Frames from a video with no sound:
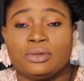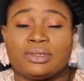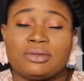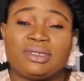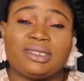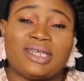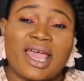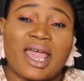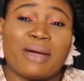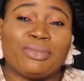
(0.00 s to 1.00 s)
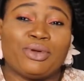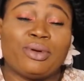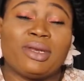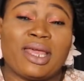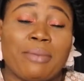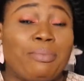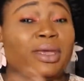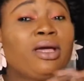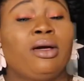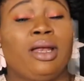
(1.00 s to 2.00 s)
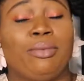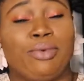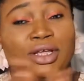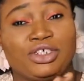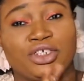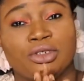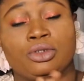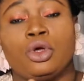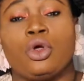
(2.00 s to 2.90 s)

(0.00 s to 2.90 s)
So today I'm doing a big collaboration